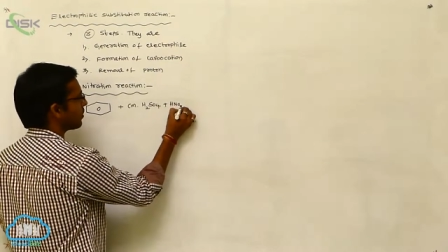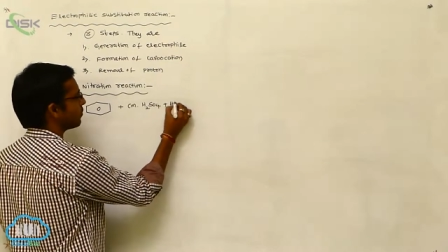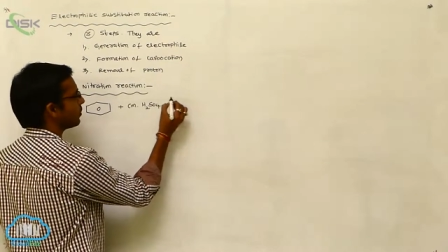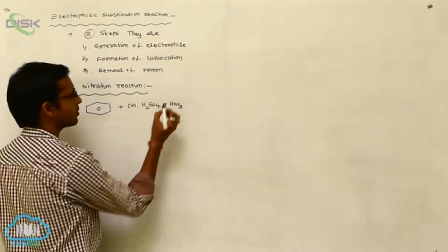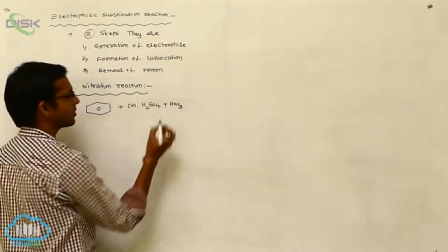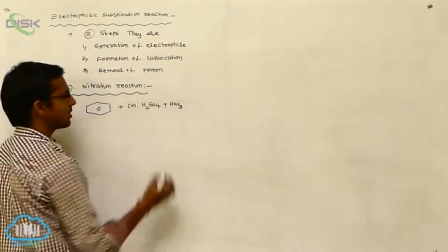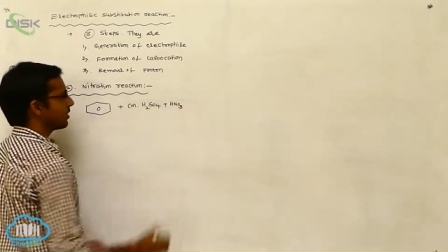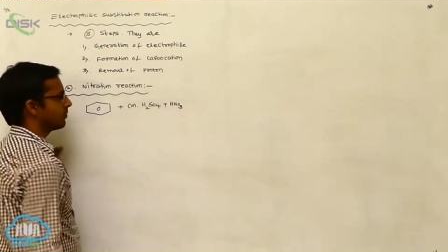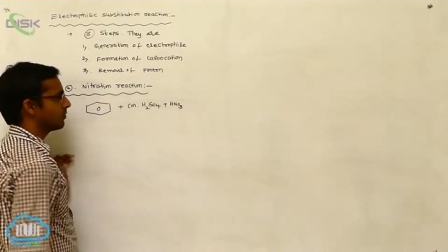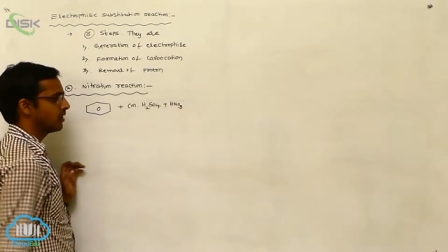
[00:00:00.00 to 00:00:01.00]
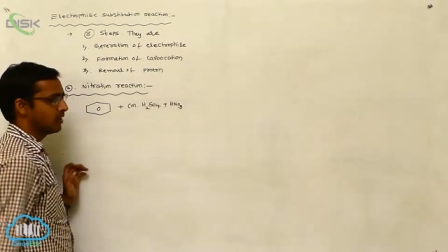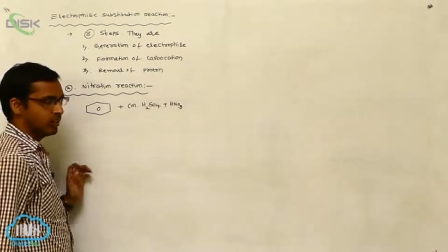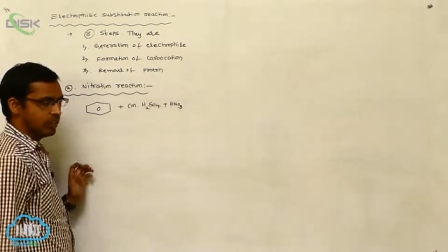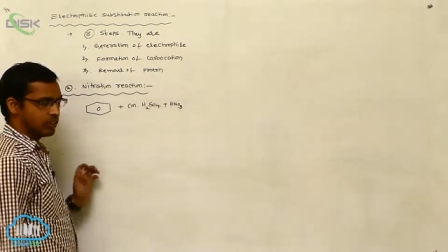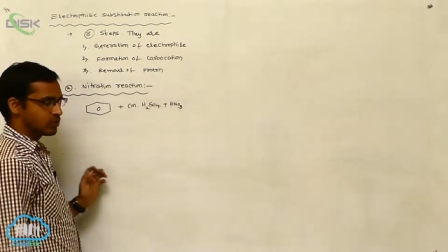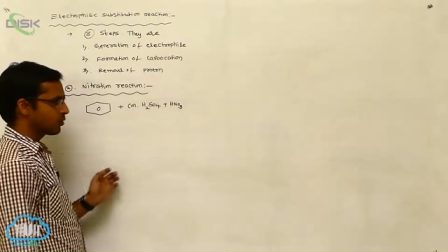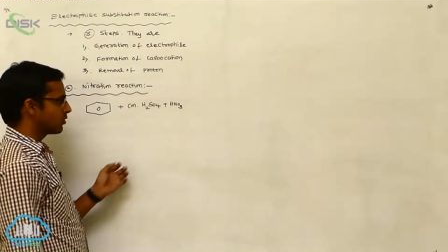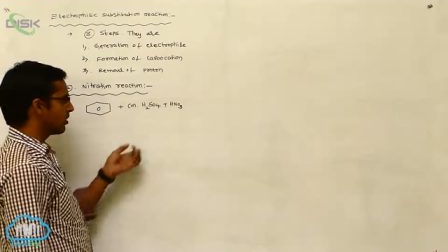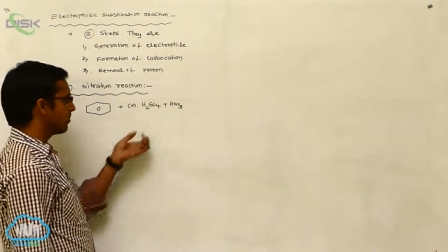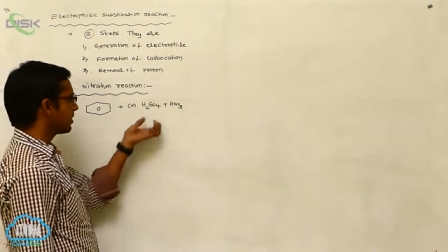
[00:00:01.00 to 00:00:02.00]
N O three. So
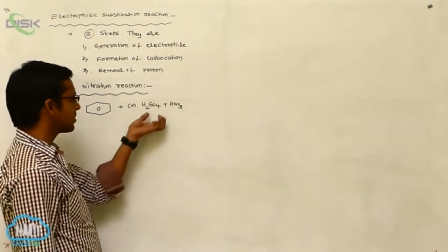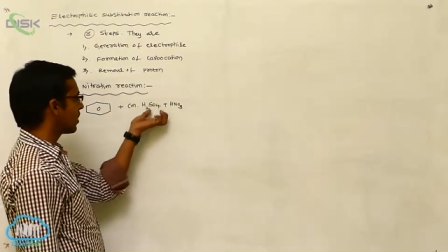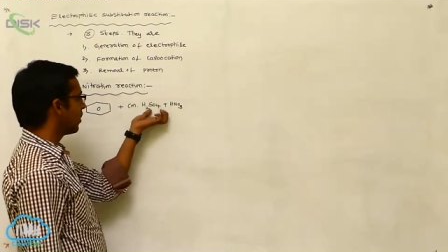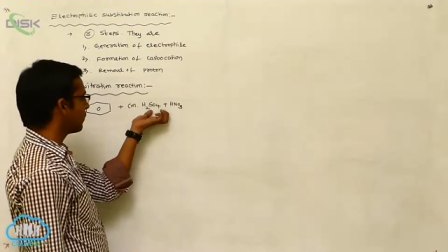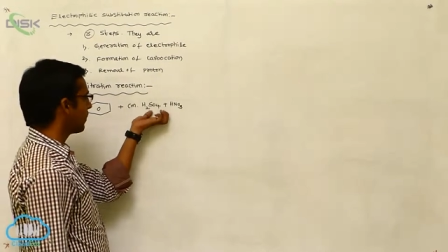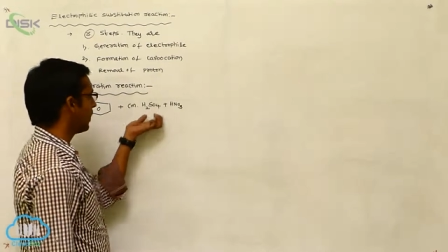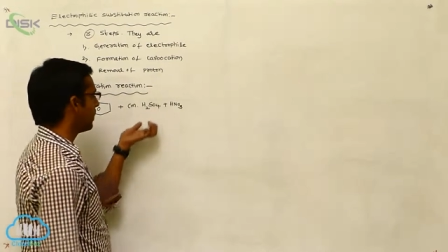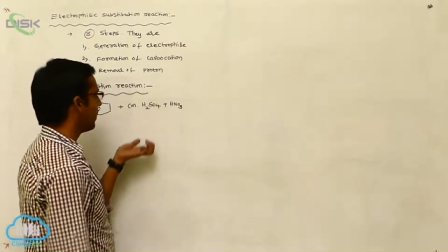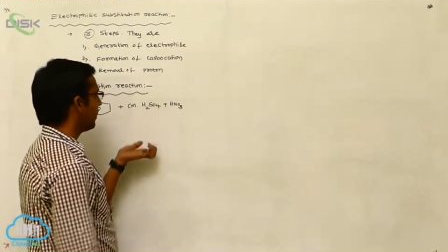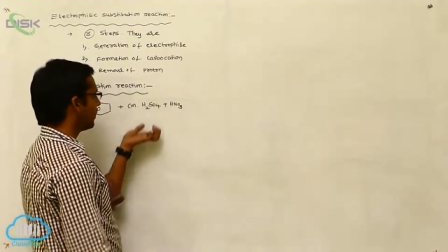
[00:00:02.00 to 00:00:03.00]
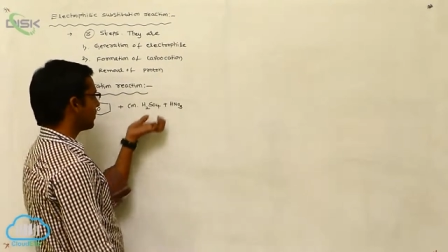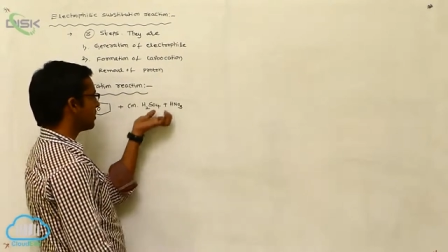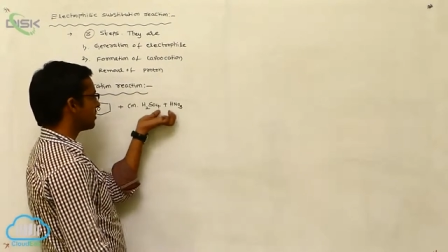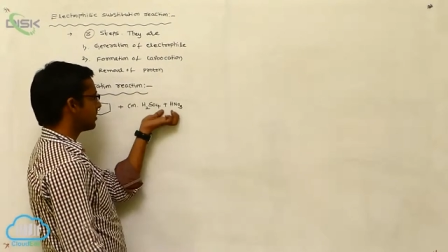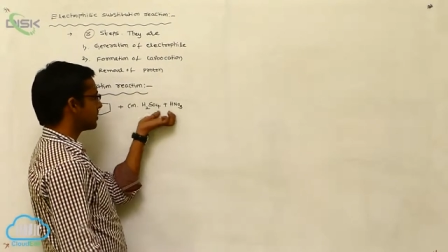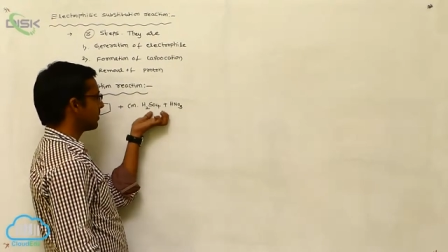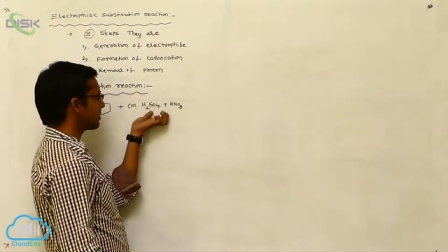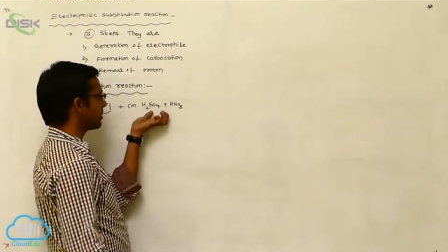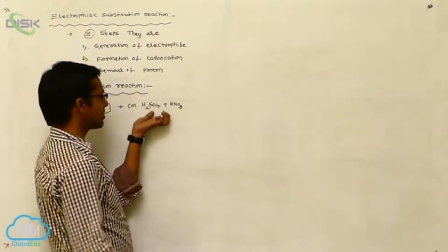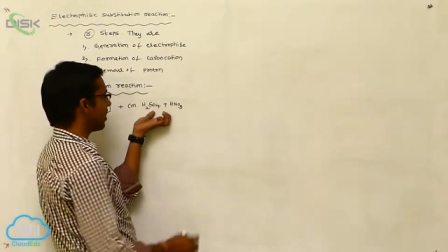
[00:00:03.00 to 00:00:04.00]
the mixture of nitrating, this, this
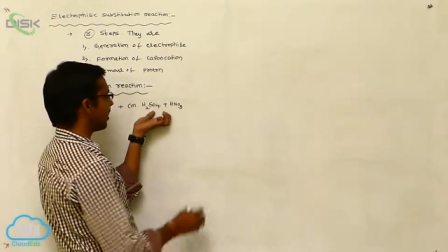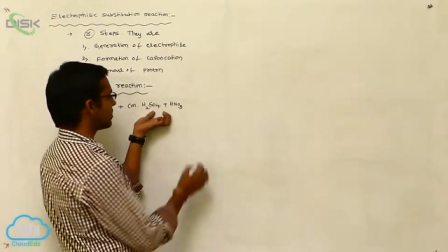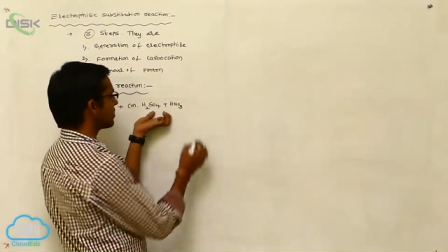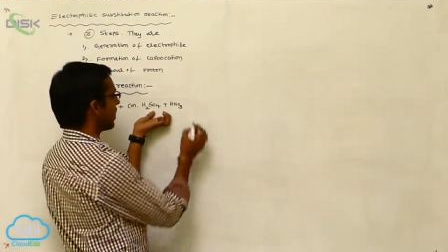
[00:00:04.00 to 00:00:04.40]
mixture is called as